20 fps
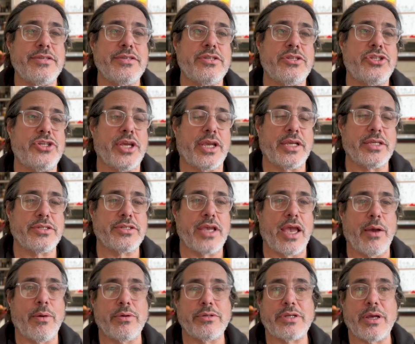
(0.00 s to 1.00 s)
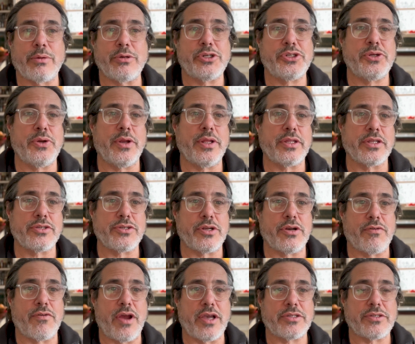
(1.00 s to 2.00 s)
is a chicken sandwich. I was shooting this in a
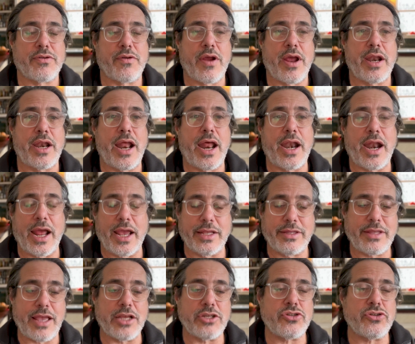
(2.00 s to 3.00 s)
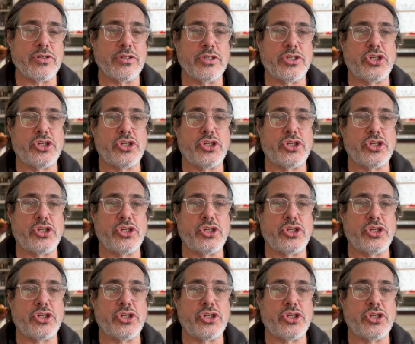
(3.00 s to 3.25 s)
restaurant, and I intentionally